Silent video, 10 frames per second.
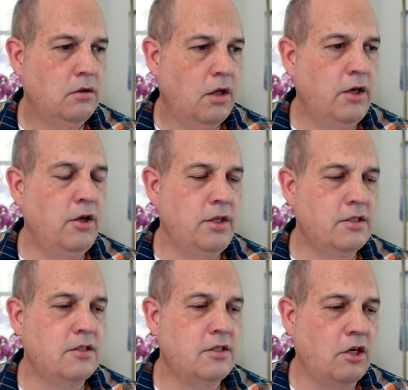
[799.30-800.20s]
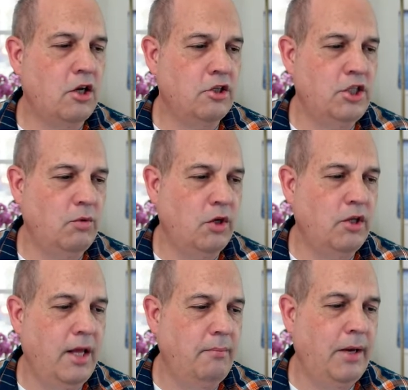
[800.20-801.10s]
I know there's a psychology one on
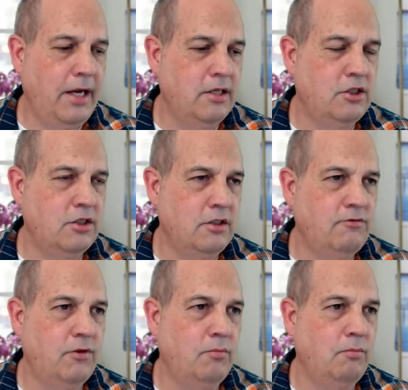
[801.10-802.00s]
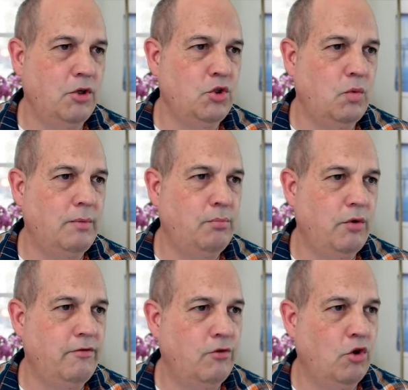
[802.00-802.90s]
that page from module
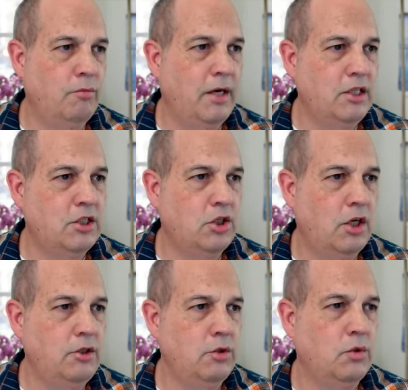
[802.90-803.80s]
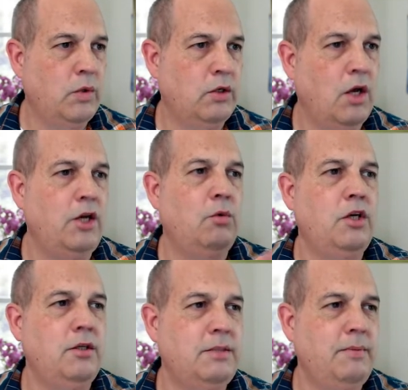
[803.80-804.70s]
1.4, but I just thought I'd do a quick, I don't want
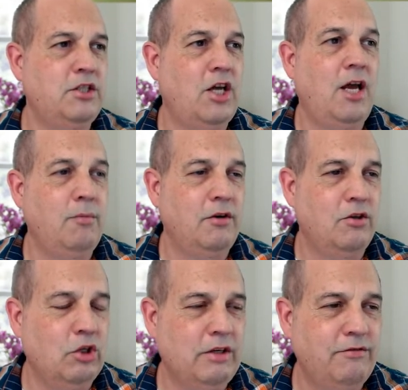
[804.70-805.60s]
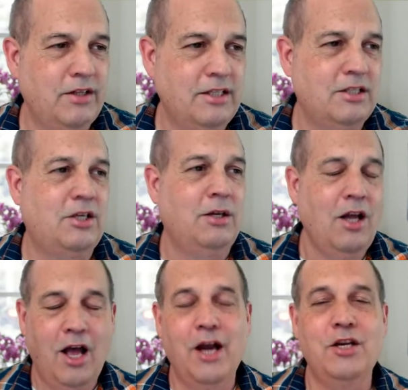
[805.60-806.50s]
to spend time on looking for this.
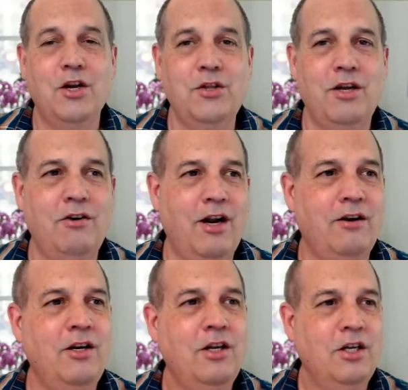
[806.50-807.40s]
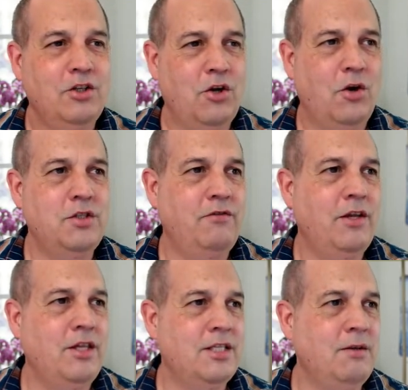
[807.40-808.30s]
I know there are codes of ethics.